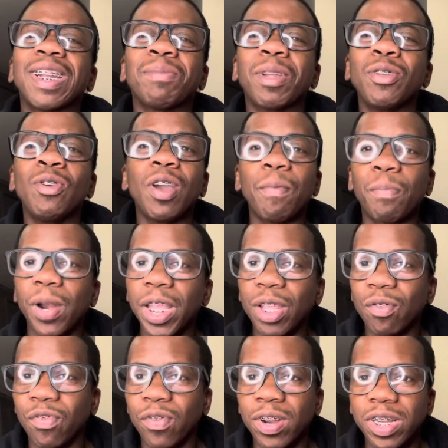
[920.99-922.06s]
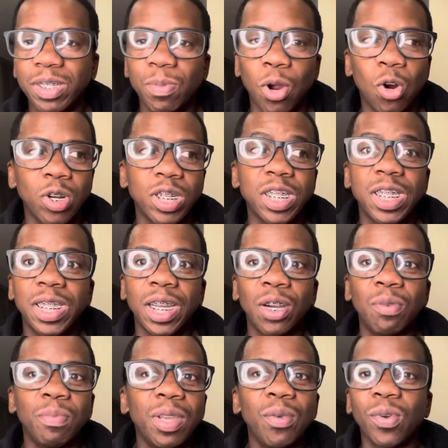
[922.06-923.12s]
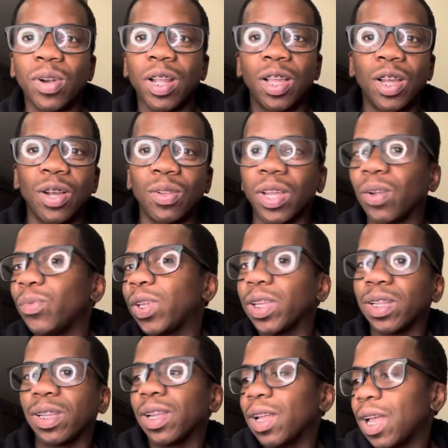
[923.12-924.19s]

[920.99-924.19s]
I'm like, you could bring your friends, bro, or just tell me where to go. Like, we can,